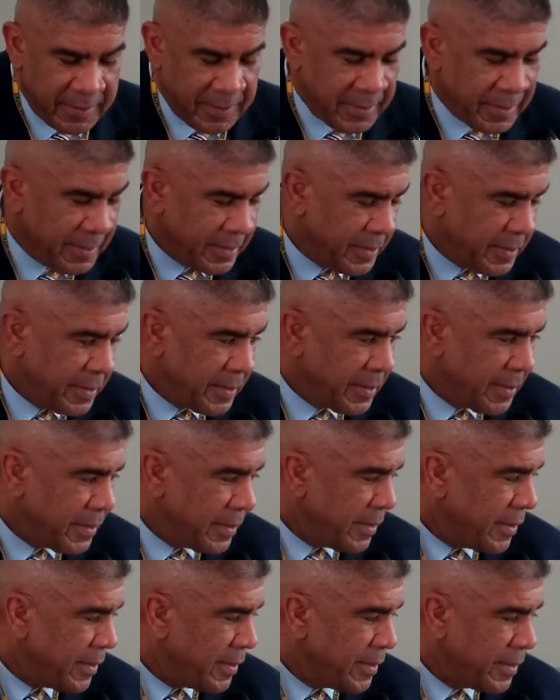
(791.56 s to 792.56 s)

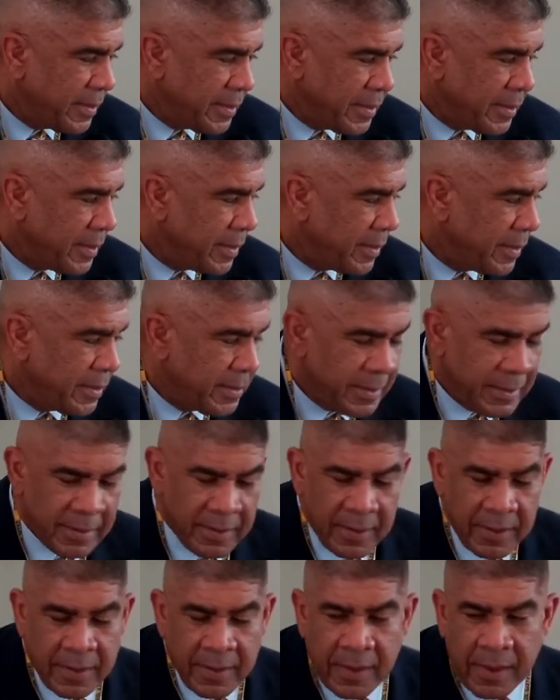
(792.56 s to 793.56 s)

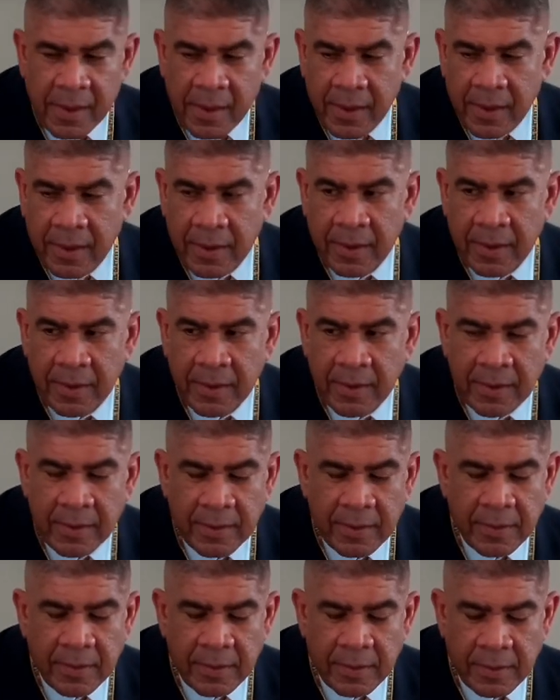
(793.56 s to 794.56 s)

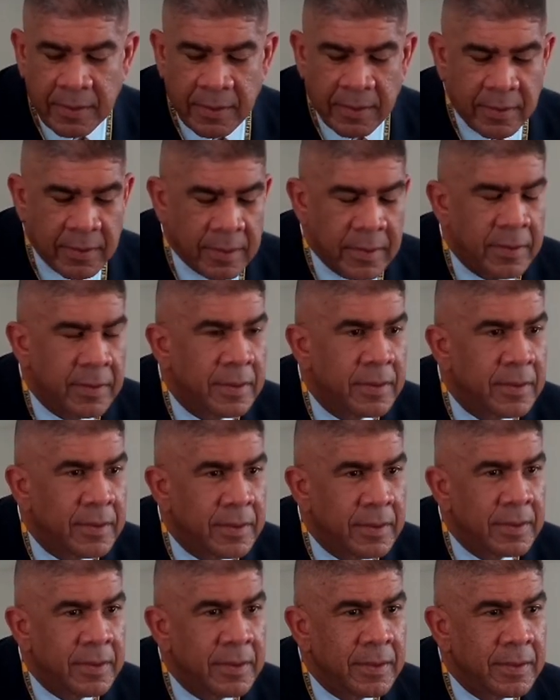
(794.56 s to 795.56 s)

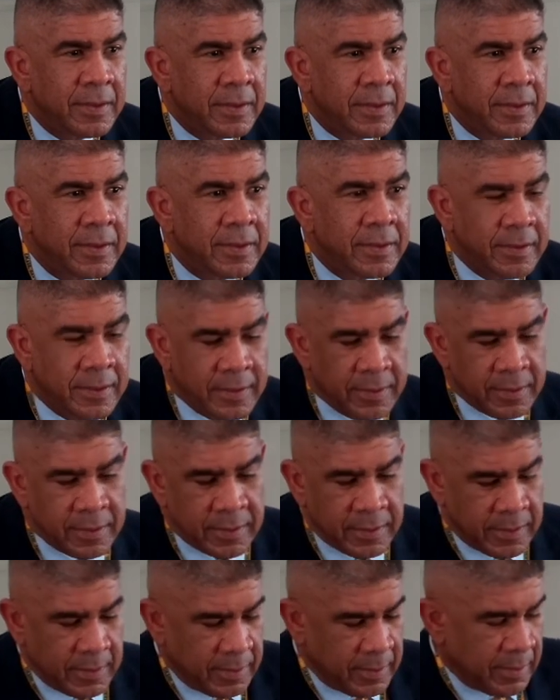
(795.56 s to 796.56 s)

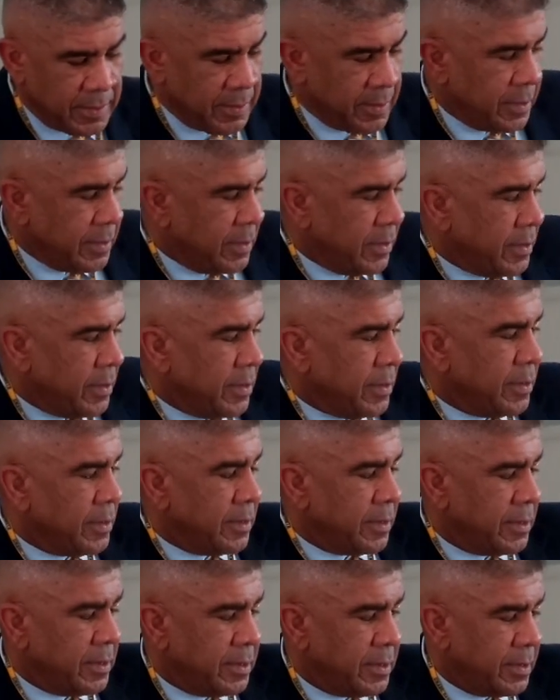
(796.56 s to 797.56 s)

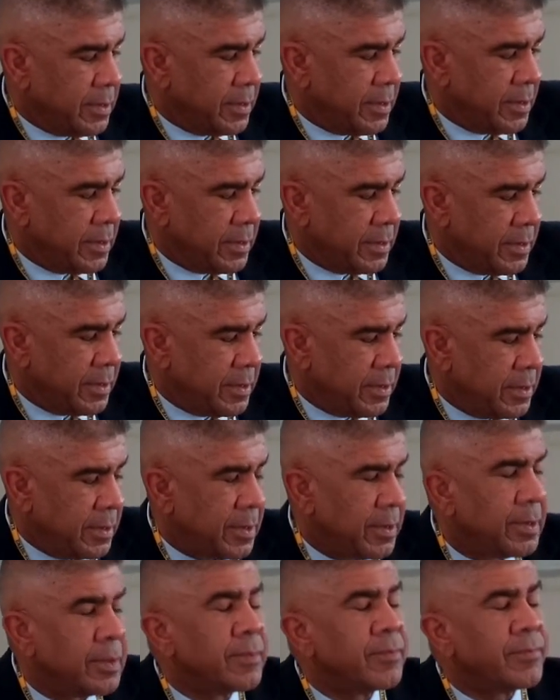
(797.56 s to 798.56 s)

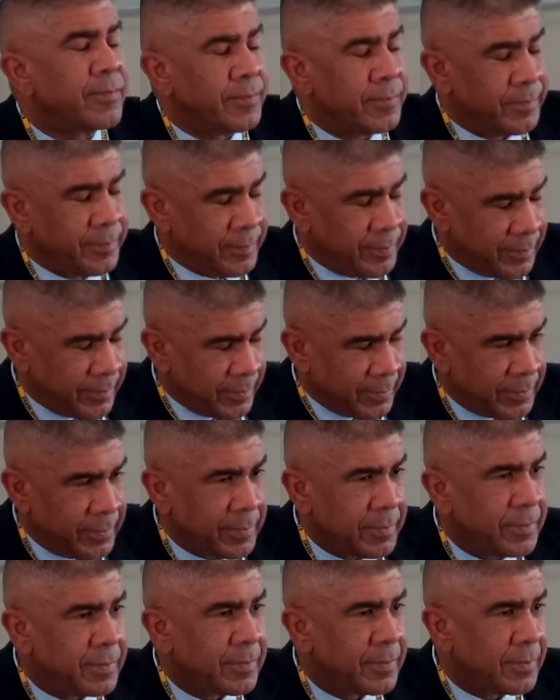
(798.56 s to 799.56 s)
No words are spoken by the person on screen.